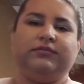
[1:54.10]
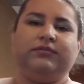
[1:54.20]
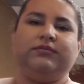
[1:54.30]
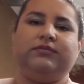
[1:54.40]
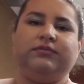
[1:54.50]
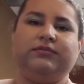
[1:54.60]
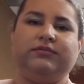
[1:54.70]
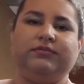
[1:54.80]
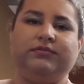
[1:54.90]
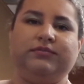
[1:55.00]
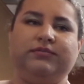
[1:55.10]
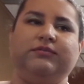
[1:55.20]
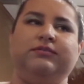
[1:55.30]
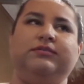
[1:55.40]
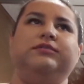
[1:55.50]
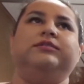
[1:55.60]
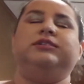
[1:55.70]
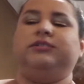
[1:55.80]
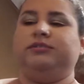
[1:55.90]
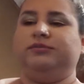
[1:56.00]

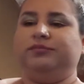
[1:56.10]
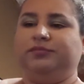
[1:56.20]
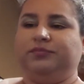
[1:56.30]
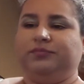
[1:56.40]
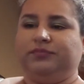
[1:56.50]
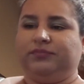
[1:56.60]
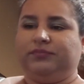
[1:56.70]
No words are spoken by the person on screen.